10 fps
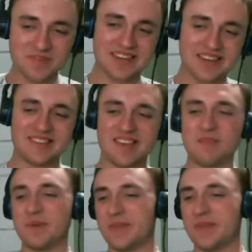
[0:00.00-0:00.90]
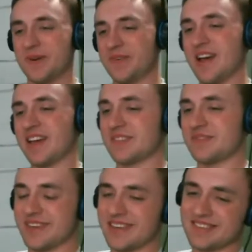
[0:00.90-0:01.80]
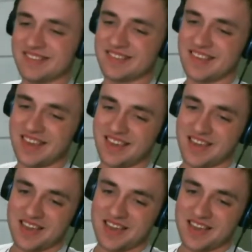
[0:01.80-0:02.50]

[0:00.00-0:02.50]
example, though, if you ask me, because it's like,